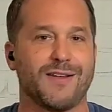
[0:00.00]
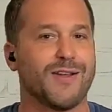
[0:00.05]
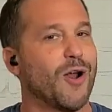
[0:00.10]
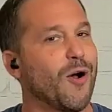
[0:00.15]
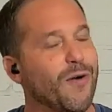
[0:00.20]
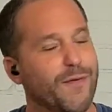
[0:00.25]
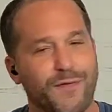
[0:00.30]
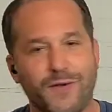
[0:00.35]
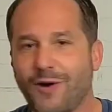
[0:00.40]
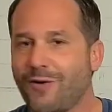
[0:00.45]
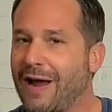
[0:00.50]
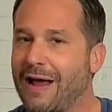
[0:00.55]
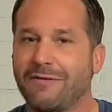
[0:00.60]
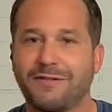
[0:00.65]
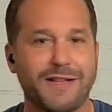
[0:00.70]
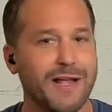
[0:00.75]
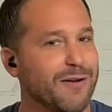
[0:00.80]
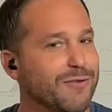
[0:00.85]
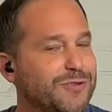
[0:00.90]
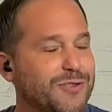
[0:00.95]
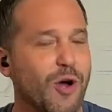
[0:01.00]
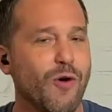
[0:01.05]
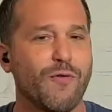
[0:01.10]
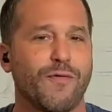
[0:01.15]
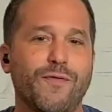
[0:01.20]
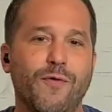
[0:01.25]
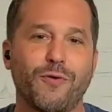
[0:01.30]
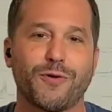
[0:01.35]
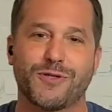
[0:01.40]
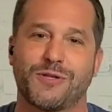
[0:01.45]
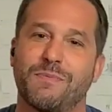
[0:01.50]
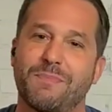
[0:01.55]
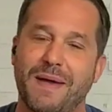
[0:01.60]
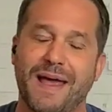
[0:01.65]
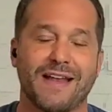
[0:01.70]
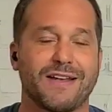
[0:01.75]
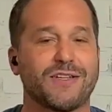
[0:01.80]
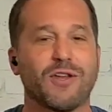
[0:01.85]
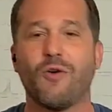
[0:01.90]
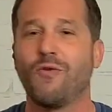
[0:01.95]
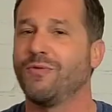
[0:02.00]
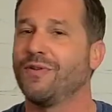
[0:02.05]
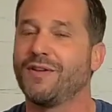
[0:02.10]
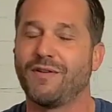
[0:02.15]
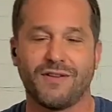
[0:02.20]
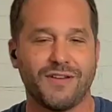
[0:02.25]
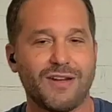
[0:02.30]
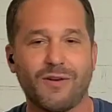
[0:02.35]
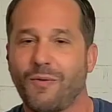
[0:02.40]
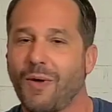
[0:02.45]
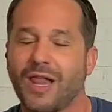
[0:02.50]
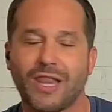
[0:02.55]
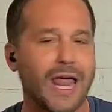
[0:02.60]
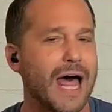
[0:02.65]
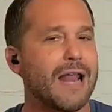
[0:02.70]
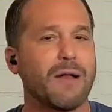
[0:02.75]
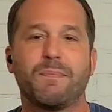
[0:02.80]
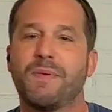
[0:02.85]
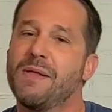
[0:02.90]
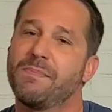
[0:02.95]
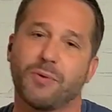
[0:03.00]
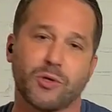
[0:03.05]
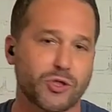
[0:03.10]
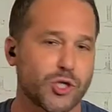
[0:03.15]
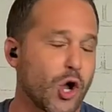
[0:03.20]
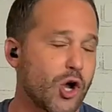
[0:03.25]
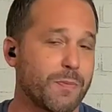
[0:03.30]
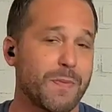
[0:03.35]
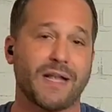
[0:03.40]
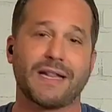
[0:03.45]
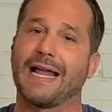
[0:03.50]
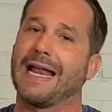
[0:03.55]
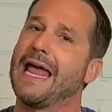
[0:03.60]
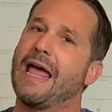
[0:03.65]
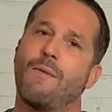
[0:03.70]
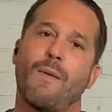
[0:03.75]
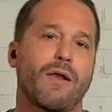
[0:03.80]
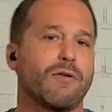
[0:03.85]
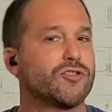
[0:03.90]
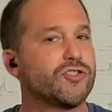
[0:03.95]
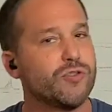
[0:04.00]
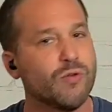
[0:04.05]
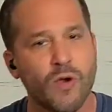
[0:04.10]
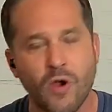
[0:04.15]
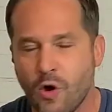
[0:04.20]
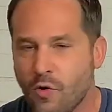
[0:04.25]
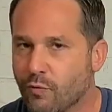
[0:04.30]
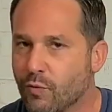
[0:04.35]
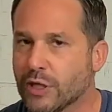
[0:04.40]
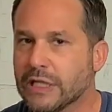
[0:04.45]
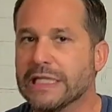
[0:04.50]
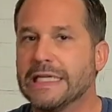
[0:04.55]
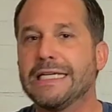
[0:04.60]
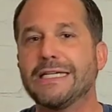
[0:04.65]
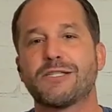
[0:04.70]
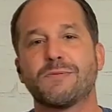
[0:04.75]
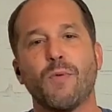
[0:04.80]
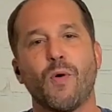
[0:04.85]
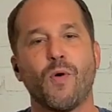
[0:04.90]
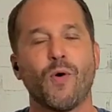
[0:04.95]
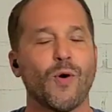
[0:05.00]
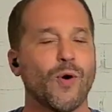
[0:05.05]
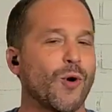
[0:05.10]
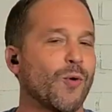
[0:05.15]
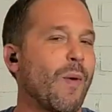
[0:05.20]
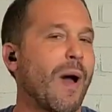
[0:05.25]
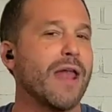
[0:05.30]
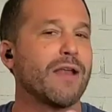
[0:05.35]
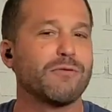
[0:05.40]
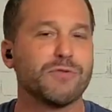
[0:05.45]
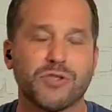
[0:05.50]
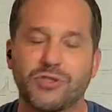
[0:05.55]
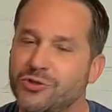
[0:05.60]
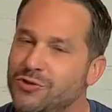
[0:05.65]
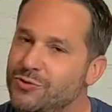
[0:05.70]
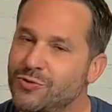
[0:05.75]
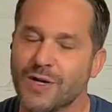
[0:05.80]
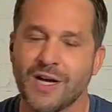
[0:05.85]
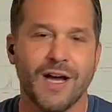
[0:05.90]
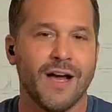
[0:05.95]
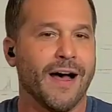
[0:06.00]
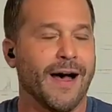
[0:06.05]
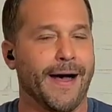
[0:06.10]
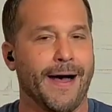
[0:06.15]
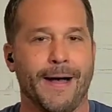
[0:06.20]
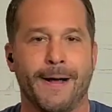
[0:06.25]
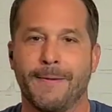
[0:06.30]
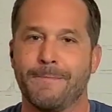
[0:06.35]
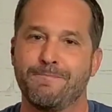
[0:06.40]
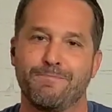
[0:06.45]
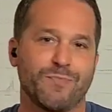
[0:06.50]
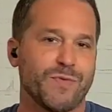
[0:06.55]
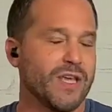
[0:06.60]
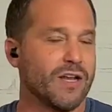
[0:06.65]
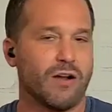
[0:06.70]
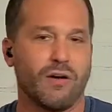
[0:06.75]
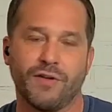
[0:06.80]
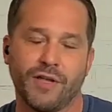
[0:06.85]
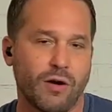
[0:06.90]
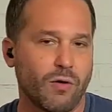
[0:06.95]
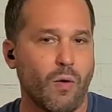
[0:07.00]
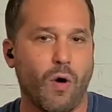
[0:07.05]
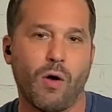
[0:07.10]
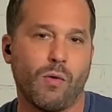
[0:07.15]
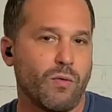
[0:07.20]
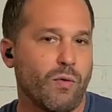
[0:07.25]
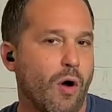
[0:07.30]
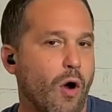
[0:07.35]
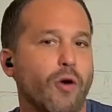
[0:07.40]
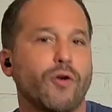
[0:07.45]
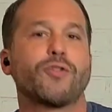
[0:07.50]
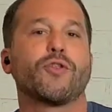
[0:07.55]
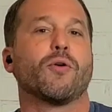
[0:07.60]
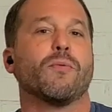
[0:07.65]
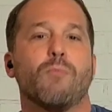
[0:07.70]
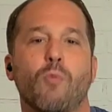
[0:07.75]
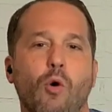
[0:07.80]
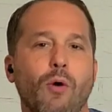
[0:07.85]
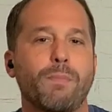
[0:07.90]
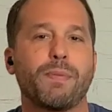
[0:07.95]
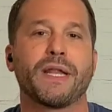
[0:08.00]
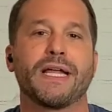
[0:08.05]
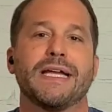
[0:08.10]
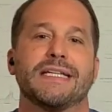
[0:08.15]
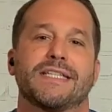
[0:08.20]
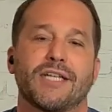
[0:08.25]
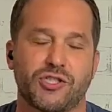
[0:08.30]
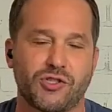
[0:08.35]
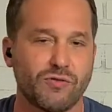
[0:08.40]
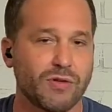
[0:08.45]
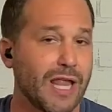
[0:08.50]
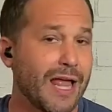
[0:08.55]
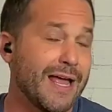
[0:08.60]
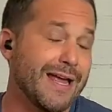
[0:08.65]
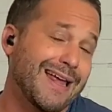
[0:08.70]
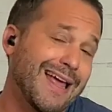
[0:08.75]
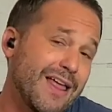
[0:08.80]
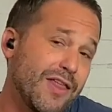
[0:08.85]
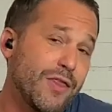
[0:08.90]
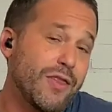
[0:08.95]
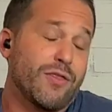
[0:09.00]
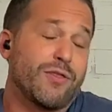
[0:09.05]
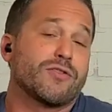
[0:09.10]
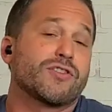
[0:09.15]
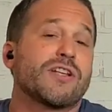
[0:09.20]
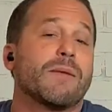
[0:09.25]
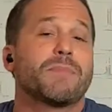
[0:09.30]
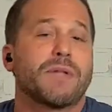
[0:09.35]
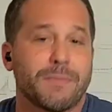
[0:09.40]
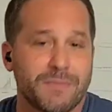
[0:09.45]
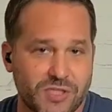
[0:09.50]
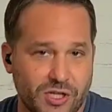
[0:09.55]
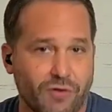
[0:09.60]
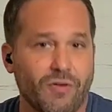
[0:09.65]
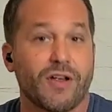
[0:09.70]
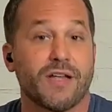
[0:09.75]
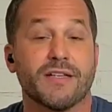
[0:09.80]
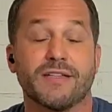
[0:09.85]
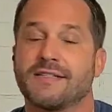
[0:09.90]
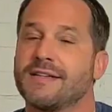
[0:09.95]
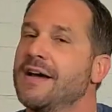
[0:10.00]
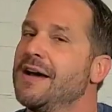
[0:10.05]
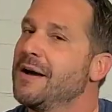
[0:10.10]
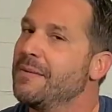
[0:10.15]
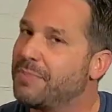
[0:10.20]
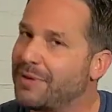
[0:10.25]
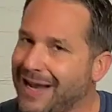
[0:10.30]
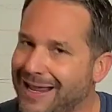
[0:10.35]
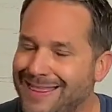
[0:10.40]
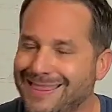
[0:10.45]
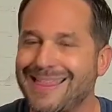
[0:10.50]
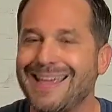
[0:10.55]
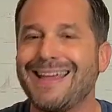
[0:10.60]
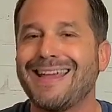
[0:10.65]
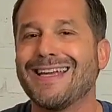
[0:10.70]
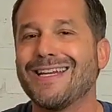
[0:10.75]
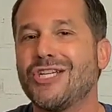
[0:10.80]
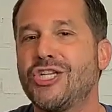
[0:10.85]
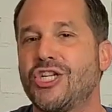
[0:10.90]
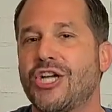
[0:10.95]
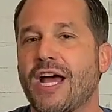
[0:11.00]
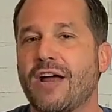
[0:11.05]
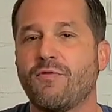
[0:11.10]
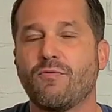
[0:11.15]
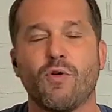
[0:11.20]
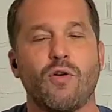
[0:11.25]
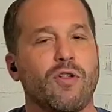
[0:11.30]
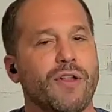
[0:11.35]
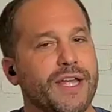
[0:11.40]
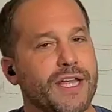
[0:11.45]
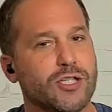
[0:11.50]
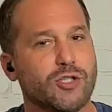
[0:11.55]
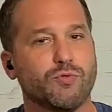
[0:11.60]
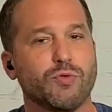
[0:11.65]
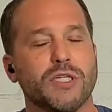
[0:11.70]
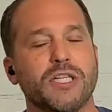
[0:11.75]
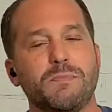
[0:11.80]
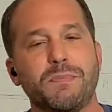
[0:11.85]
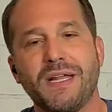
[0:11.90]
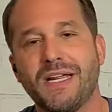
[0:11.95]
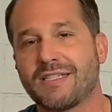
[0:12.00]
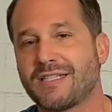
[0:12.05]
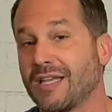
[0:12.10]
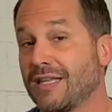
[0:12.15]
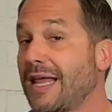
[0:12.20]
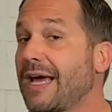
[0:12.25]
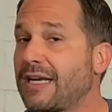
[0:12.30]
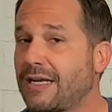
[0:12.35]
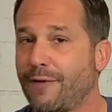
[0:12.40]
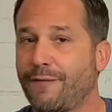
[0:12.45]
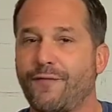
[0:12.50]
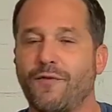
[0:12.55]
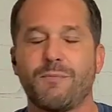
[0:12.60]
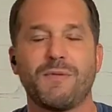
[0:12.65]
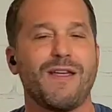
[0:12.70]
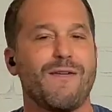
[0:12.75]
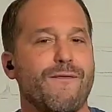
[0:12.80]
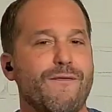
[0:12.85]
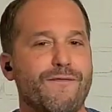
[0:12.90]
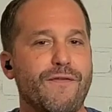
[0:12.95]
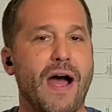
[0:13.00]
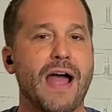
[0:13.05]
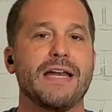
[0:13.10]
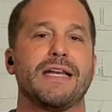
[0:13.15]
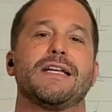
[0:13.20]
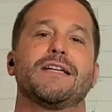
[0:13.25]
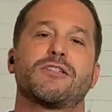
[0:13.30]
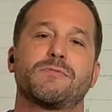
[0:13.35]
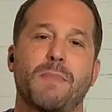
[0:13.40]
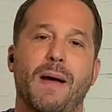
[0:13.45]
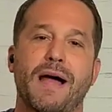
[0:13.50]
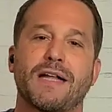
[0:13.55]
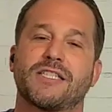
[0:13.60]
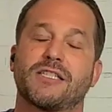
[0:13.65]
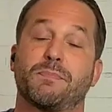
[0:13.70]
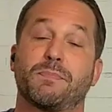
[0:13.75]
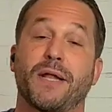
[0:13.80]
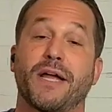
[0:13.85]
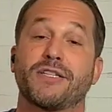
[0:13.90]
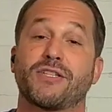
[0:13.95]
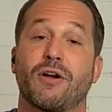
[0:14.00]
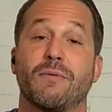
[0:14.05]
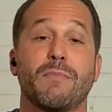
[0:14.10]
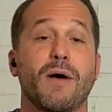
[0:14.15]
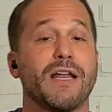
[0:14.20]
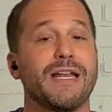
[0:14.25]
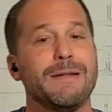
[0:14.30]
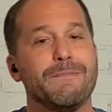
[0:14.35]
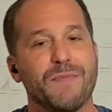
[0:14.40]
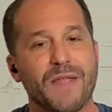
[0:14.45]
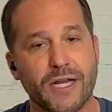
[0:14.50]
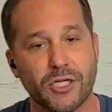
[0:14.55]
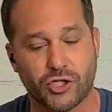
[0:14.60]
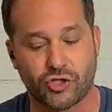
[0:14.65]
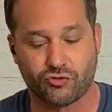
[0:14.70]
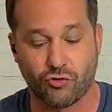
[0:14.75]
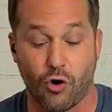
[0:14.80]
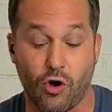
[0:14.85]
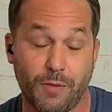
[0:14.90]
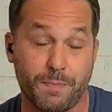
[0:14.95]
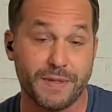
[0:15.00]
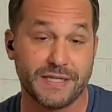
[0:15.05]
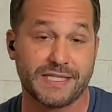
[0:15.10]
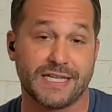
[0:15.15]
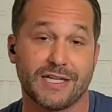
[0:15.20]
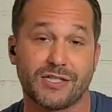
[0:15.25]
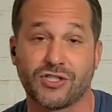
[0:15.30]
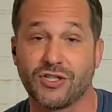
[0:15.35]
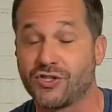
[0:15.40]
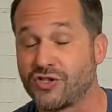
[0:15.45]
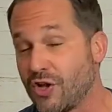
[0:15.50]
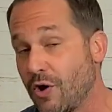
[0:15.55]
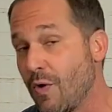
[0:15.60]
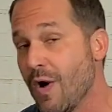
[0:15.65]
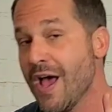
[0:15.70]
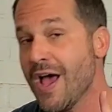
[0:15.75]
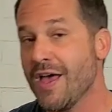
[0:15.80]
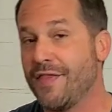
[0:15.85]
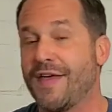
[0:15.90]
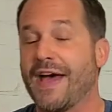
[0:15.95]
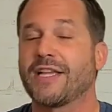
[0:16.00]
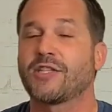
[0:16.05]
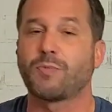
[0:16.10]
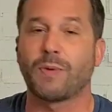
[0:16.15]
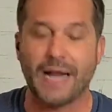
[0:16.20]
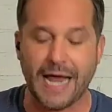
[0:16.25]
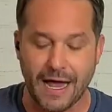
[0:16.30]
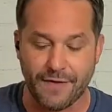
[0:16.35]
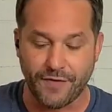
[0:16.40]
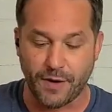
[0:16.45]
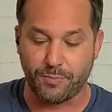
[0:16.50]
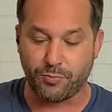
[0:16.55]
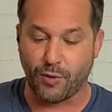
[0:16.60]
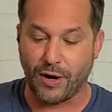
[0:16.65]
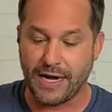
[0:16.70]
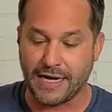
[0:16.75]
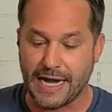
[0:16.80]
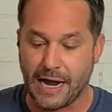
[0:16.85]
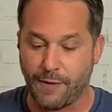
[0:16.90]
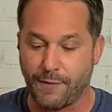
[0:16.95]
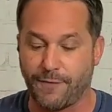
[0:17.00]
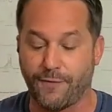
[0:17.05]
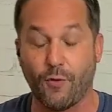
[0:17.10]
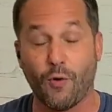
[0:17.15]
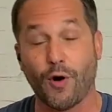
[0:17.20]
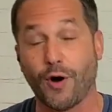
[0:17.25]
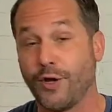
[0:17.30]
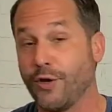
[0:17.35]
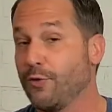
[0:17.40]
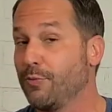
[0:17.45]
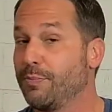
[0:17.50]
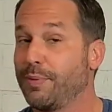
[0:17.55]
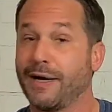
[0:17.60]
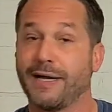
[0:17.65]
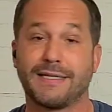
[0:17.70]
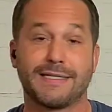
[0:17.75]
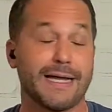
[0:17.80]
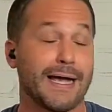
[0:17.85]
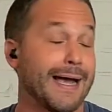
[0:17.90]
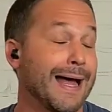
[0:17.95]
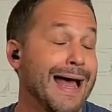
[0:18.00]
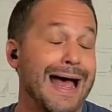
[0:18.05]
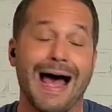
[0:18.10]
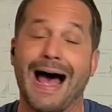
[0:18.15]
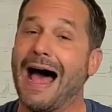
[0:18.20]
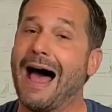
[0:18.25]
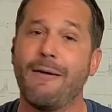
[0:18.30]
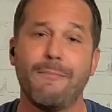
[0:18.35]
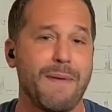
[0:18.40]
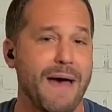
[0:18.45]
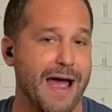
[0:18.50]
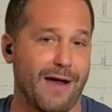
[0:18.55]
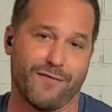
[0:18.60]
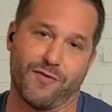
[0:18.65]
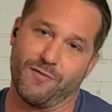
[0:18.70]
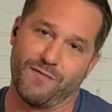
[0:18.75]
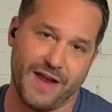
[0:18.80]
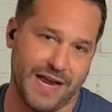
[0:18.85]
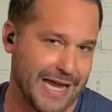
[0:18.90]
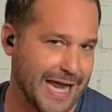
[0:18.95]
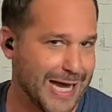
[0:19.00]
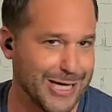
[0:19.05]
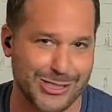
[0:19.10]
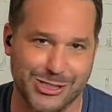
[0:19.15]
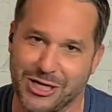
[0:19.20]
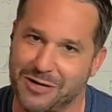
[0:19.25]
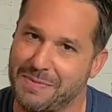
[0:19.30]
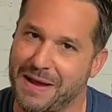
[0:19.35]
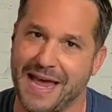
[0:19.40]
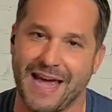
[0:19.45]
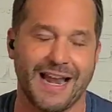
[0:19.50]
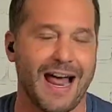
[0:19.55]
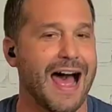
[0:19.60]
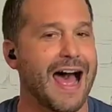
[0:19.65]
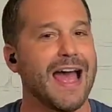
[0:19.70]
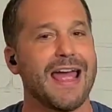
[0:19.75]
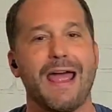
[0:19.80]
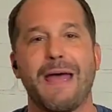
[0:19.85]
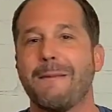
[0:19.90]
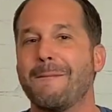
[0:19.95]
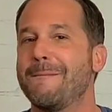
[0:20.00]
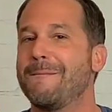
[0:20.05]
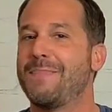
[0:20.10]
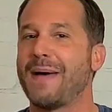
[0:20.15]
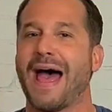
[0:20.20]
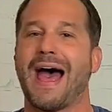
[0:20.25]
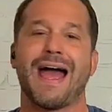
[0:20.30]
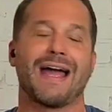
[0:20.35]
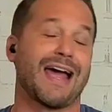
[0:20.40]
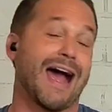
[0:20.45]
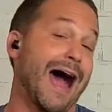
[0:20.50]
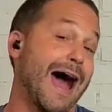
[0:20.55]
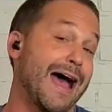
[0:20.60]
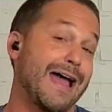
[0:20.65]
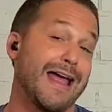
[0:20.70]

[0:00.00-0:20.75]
If you're out there, don't force a bet. Don't, a lot of people are talking about that. Hey, why don't you release more? Why don't you, aren't there more plays that you like? Sometimes there is. But I think in general, it's really being selective for me, finding spots to place our money in strong position. So that's what I have up right now for you. But I'm back from vacation, man. I am back.